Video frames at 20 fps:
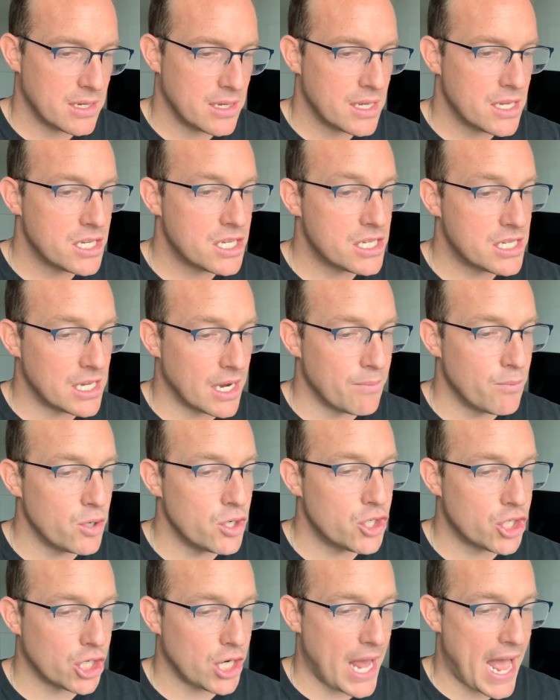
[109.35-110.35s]
Someone
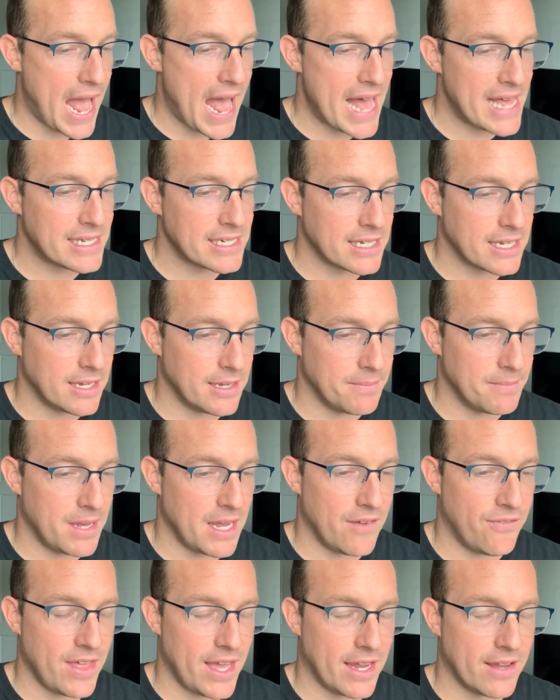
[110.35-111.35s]
should ask him
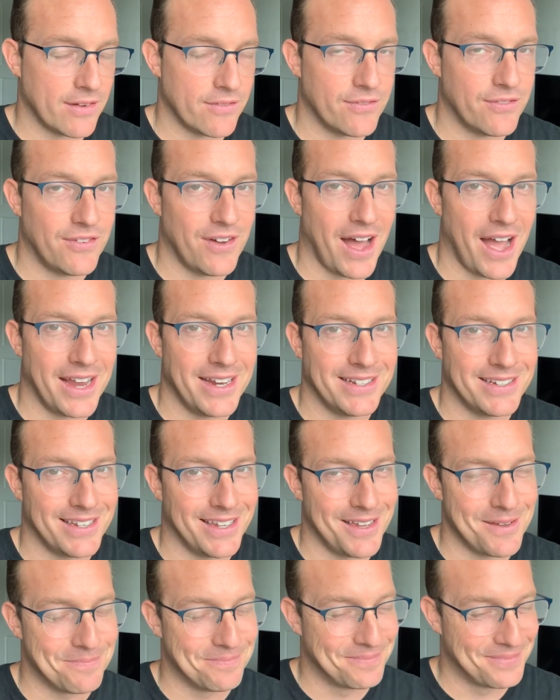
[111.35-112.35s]
if they can find
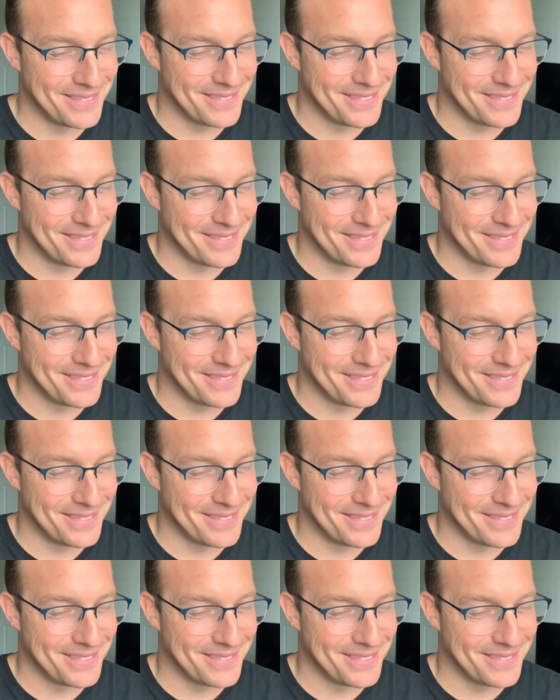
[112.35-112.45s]
him.